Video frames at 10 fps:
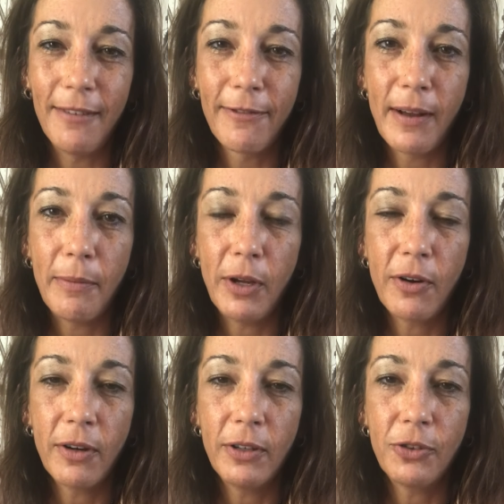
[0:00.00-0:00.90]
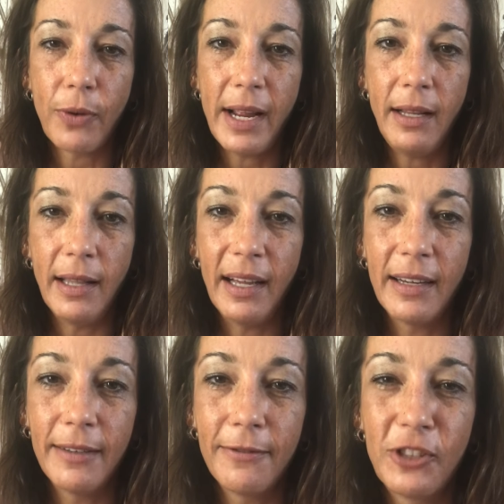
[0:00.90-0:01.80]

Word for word: from your girl, Draya Love.